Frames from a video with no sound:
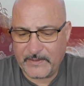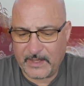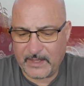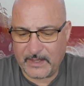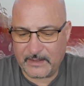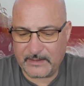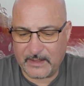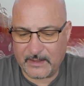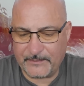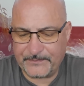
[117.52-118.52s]
And
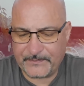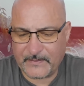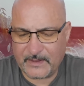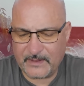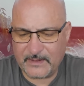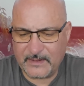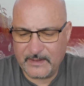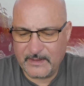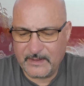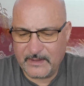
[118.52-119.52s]

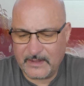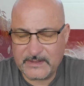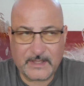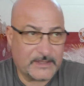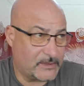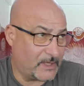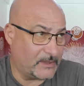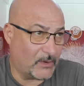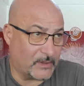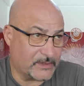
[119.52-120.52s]
there's a lot of stray
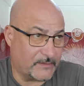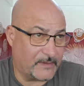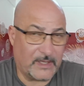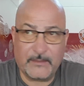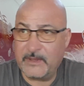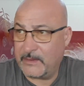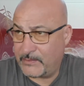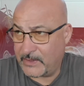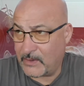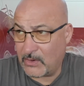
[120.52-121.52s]
dogs over there, but they're
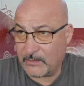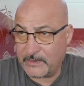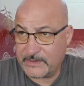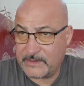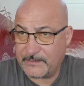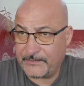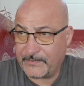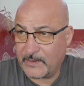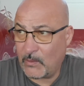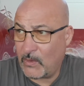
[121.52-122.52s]
pretty harmless.
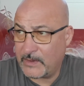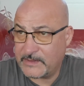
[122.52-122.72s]
The water